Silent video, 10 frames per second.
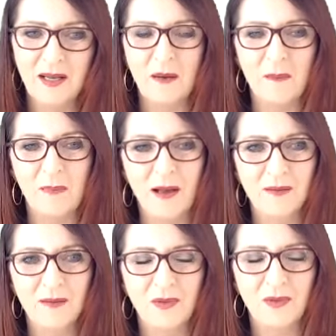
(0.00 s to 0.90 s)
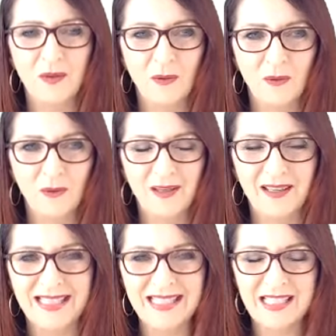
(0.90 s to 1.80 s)
But, you know, I
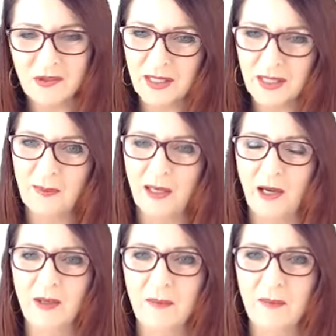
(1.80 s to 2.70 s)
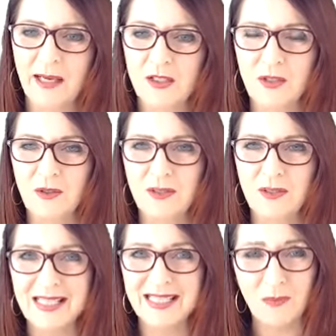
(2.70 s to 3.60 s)
still kept going back to,
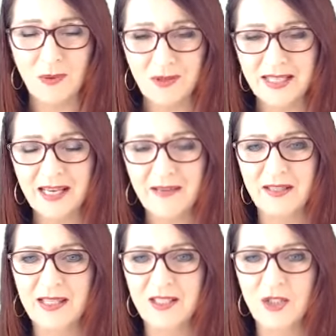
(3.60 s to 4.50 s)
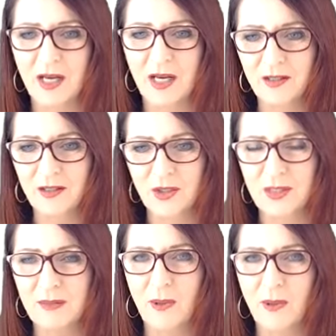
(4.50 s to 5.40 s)
yes, he was having these challenges,
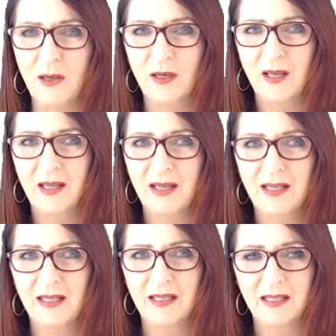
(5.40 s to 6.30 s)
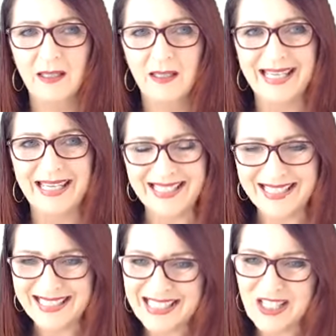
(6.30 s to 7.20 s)
but is it a
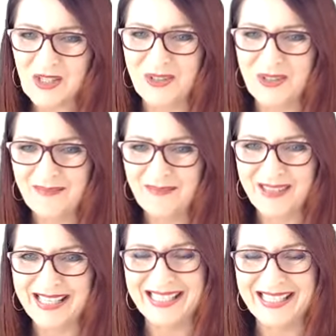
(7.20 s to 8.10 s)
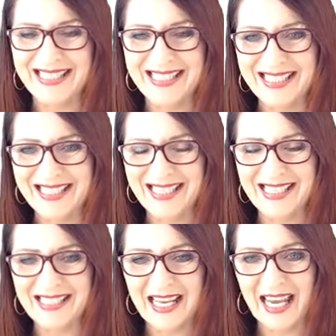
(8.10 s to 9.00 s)
disorder? Is it a
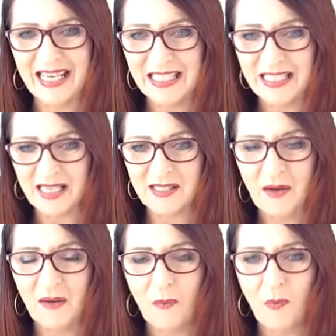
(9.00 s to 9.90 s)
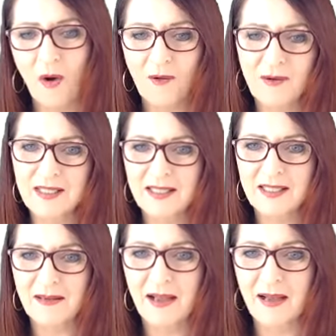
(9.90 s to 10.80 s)
disease? And does it warrant
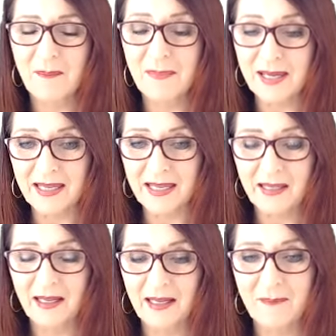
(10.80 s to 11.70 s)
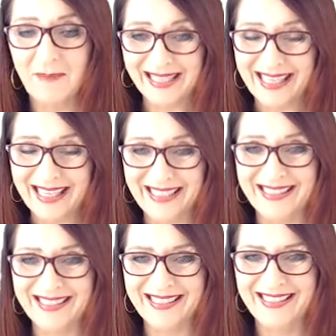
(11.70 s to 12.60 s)
being medicated